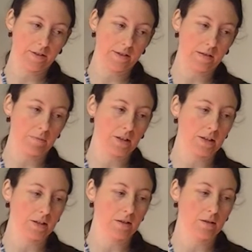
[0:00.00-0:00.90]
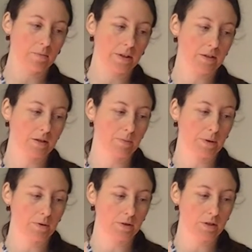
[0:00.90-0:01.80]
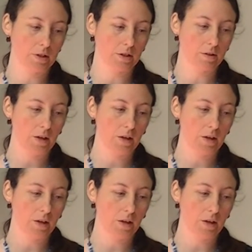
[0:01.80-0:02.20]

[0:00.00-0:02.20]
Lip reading: something that you can be exposed to.